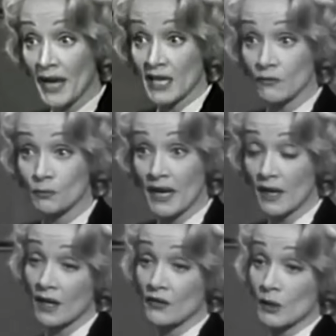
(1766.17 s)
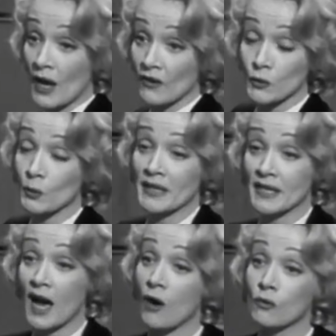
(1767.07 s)
from the 1910s to
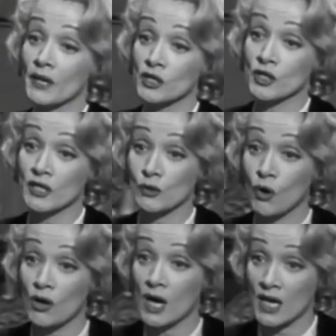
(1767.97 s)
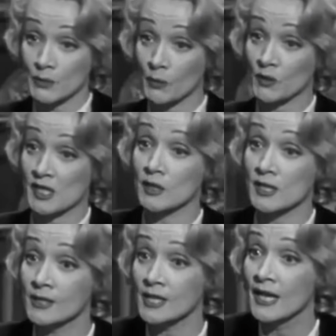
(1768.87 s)
the 1980s,
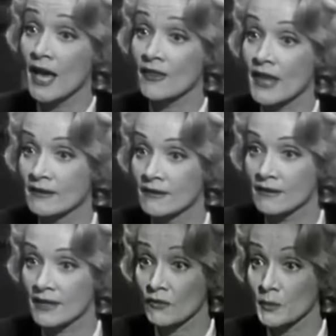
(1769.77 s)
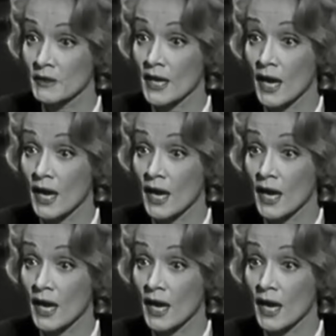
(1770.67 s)
Marlene Dietrich was one of the most